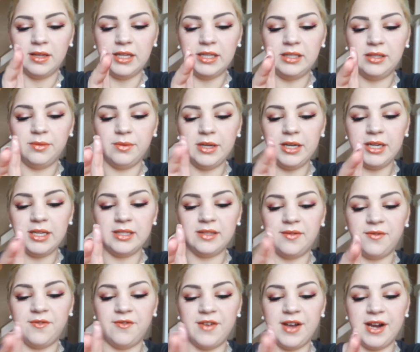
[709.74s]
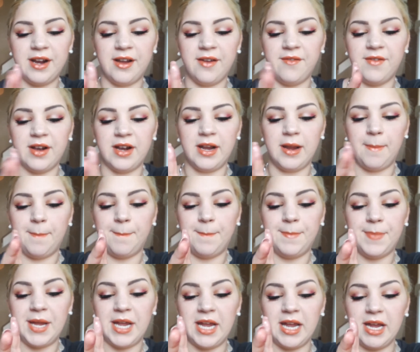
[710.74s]
This one is very,
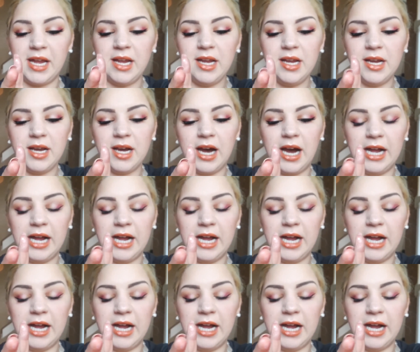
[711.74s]
very pink.